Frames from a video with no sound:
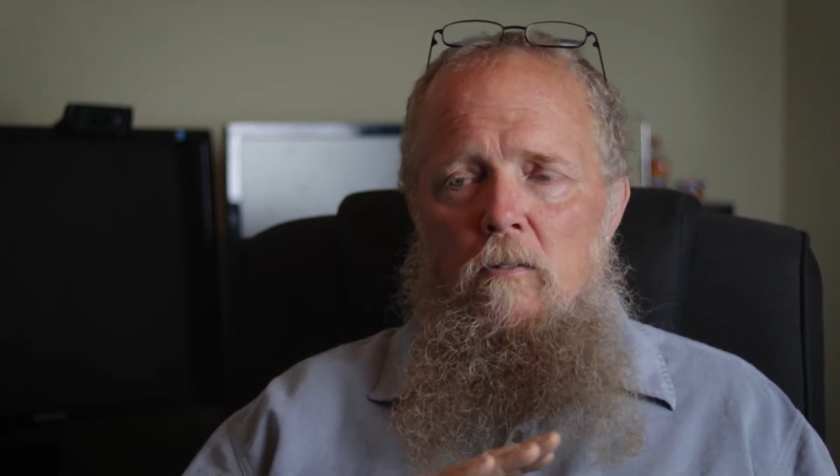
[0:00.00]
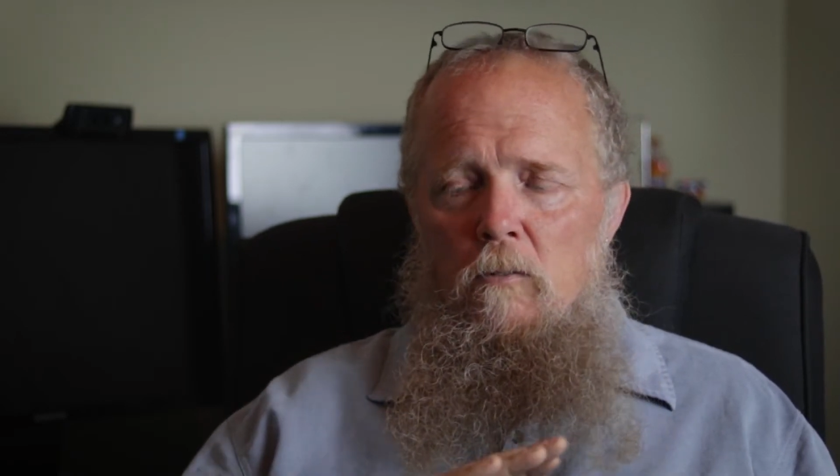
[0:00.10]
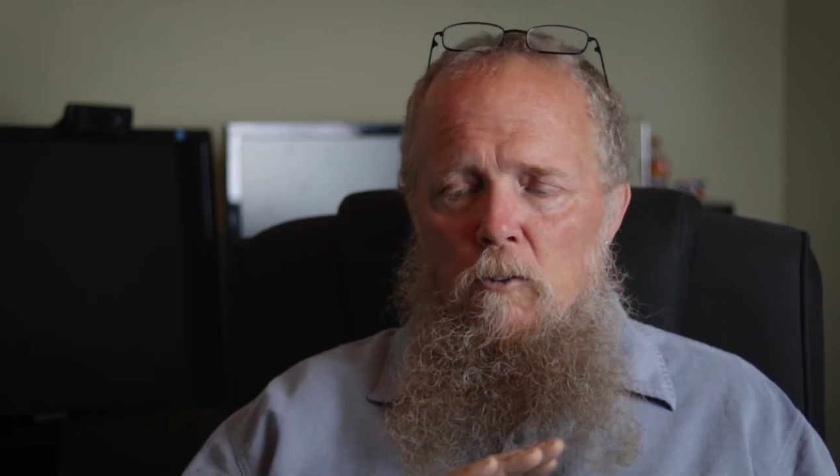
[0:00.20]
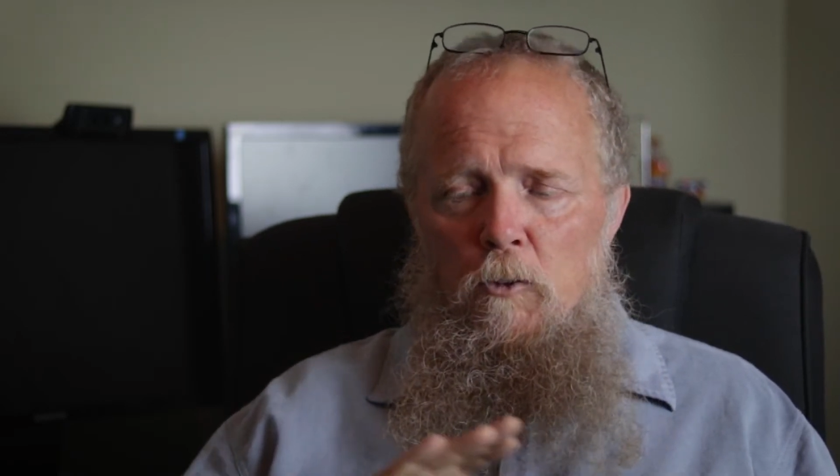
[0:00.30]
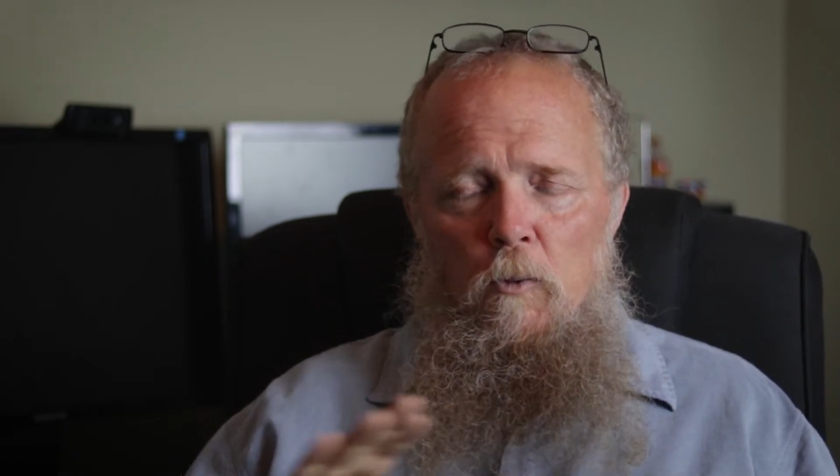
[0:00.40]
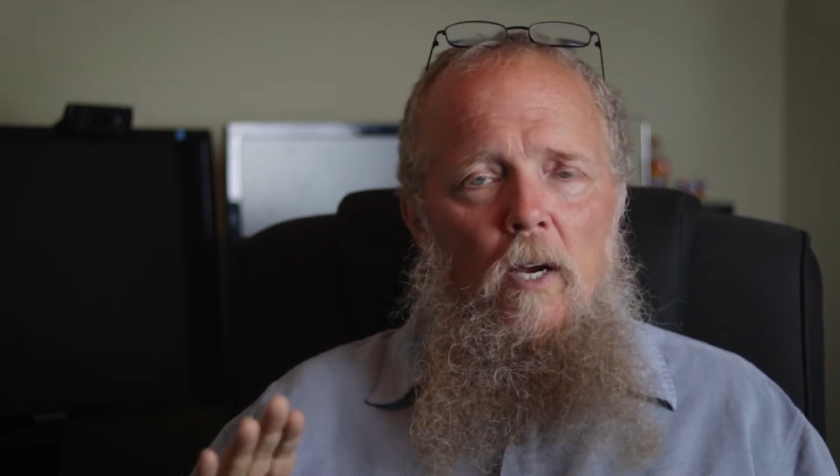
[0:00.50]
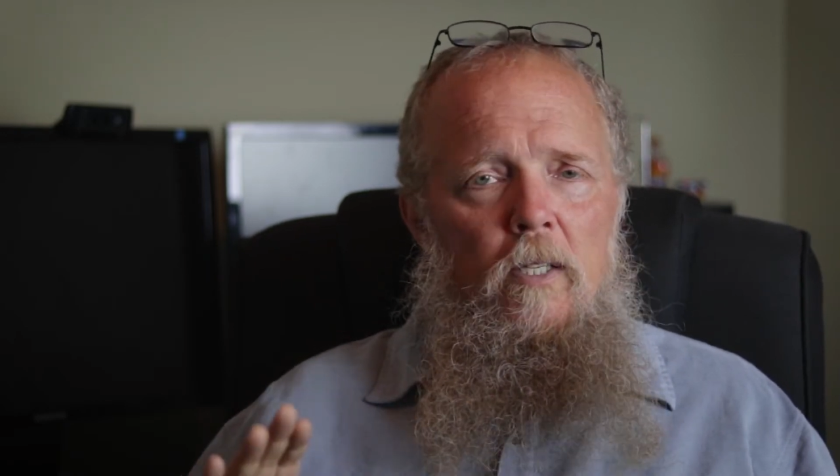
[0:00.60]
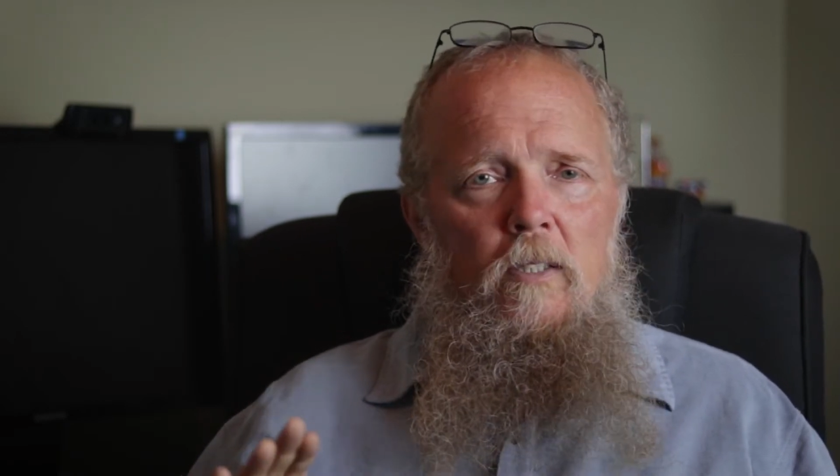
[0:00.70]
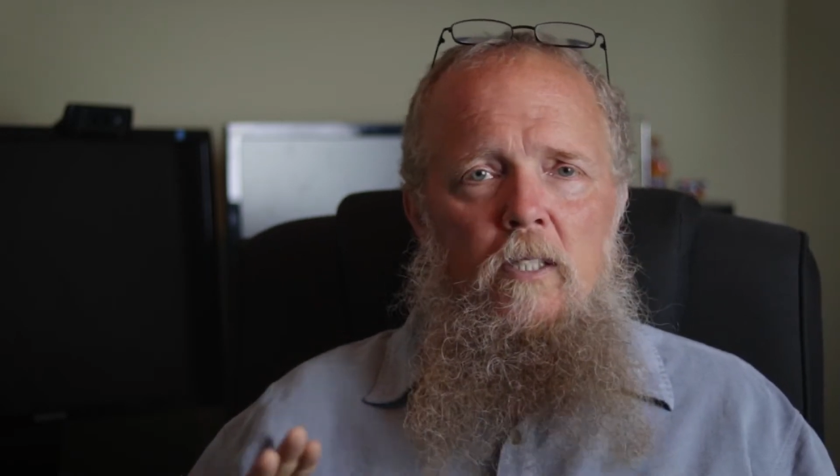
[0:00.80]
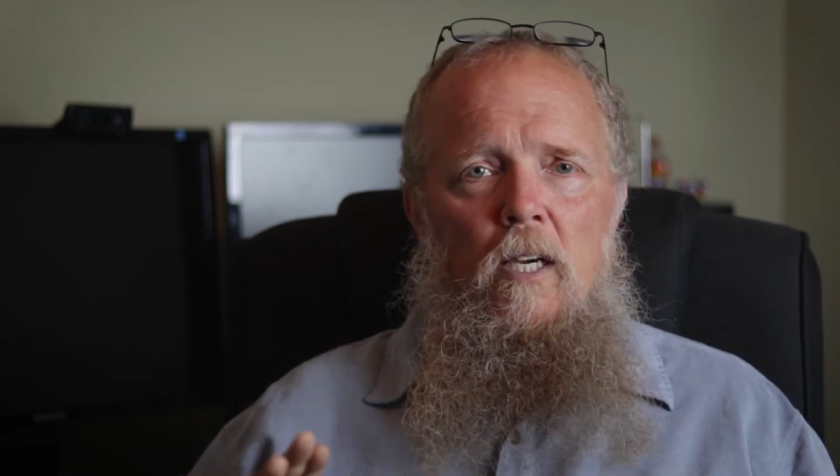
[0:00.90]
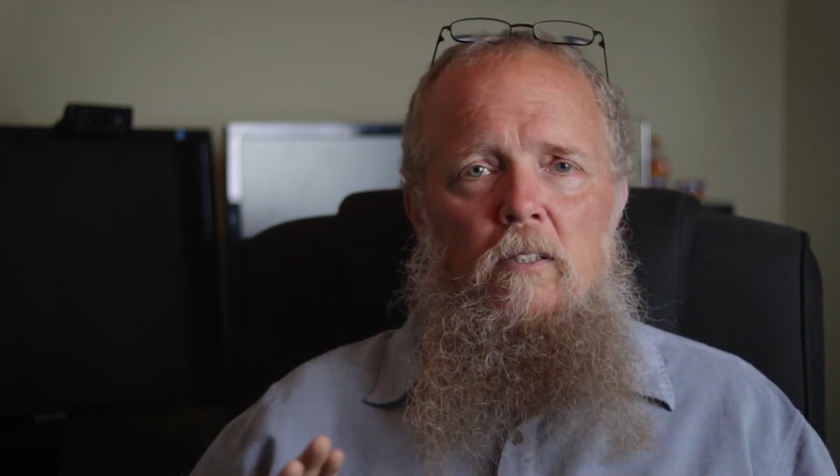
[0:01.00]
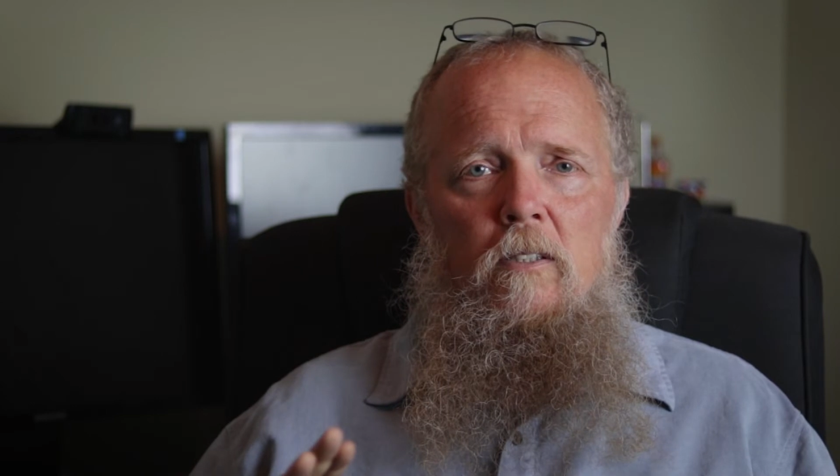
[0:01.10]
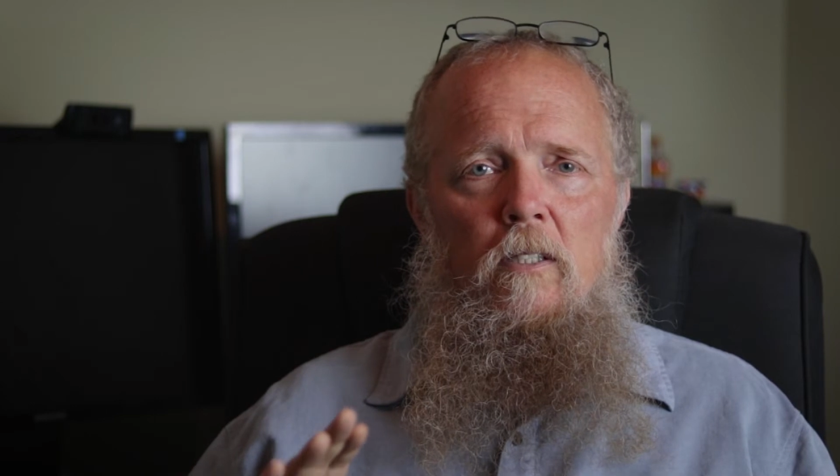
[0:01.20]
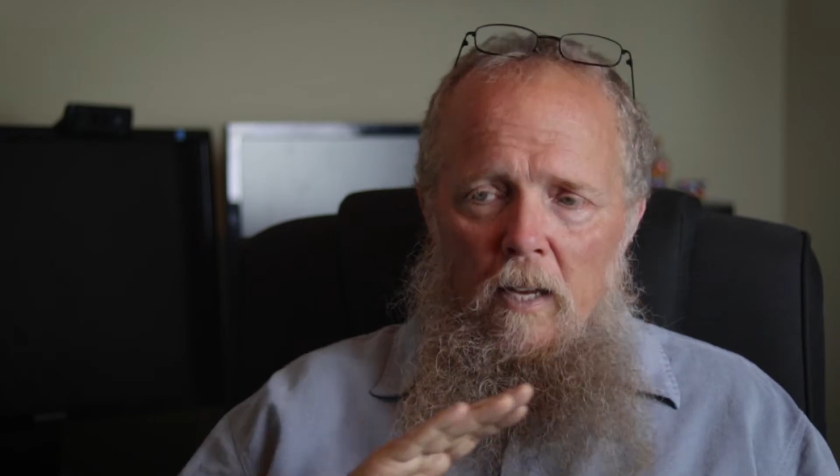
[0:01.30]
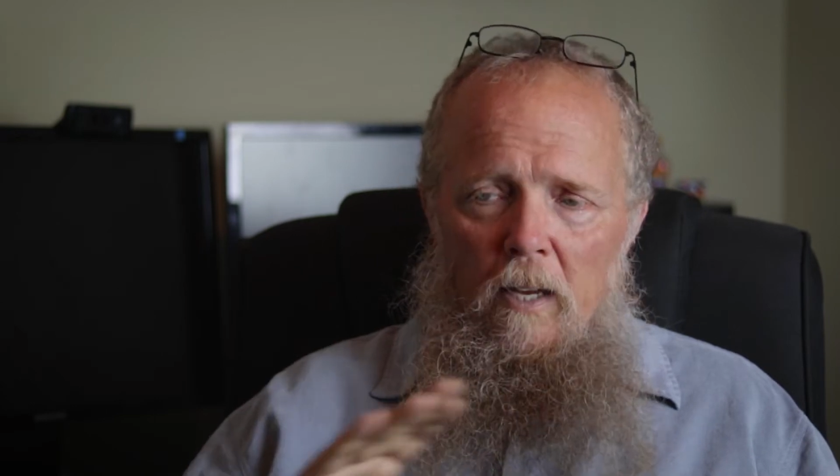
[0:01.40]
tried and tested.